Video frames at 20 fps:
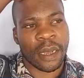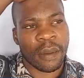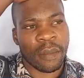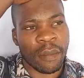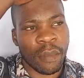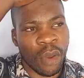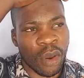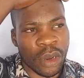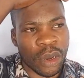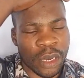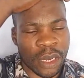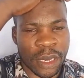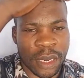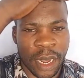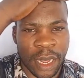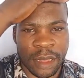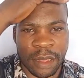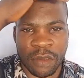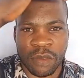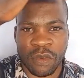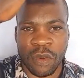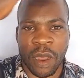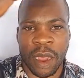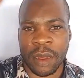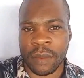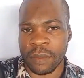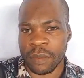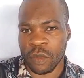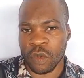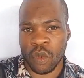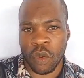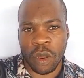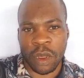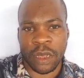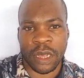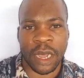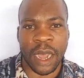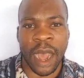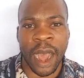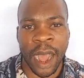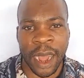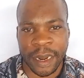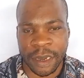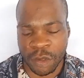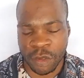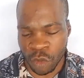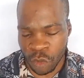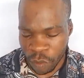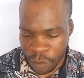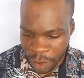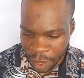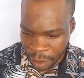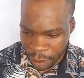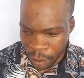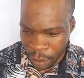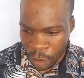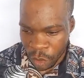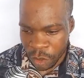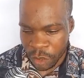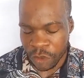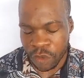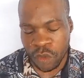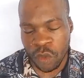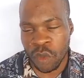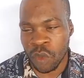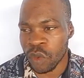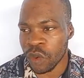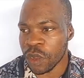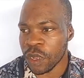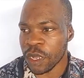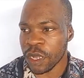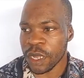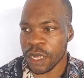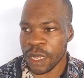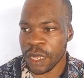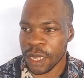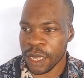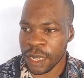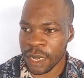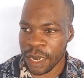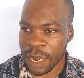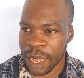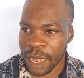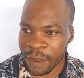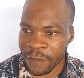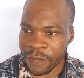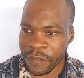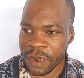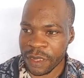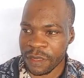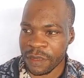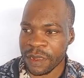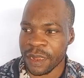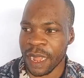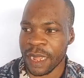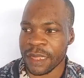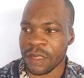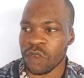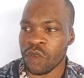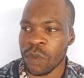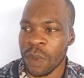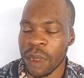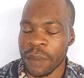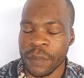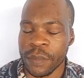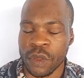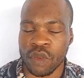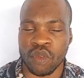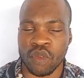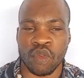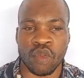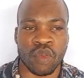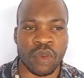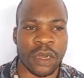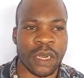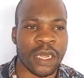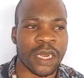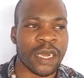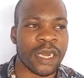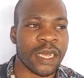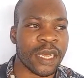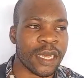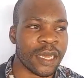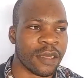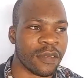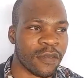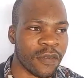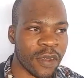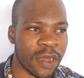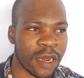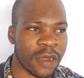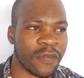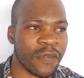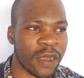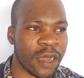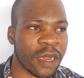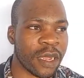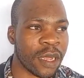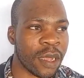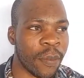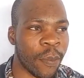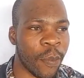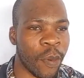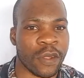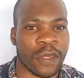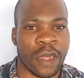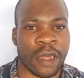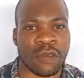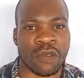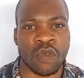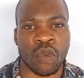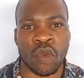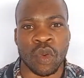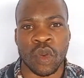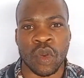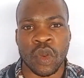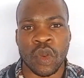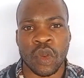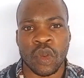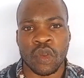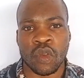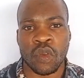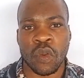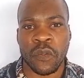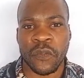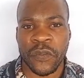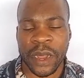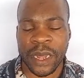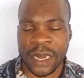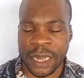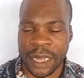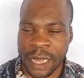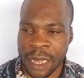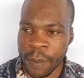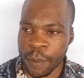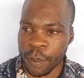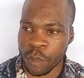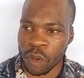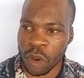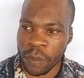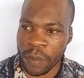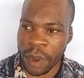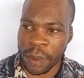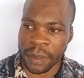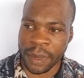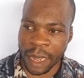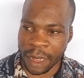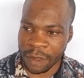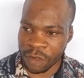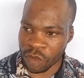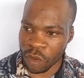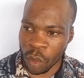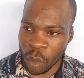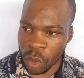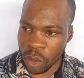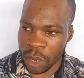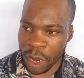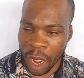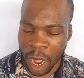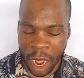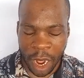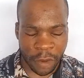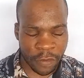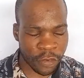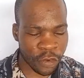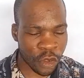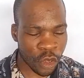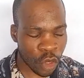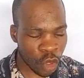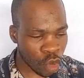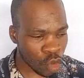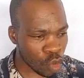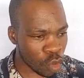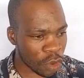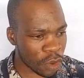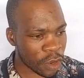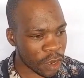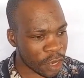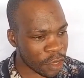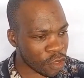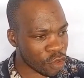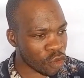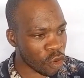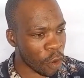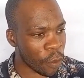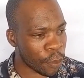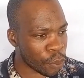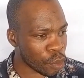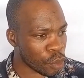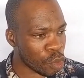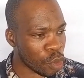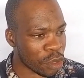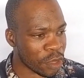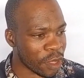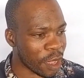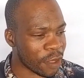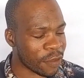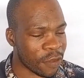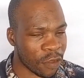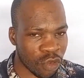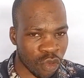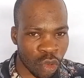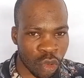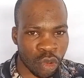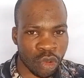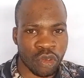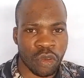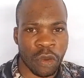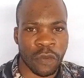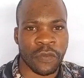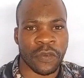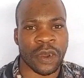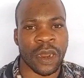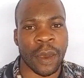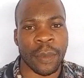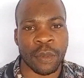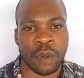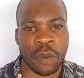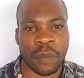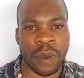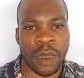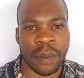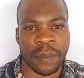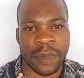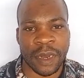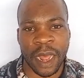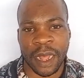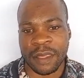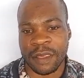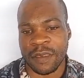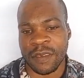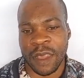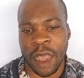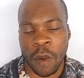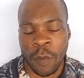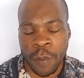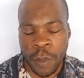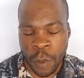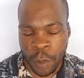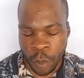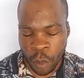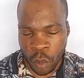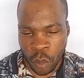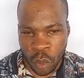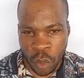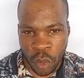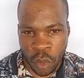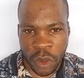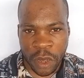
money, that is why I'm working hard to make money. So in everything that human being do, needy is very, very important. So you find a problem that someone have, you create your product as a solution for that problem. That is how people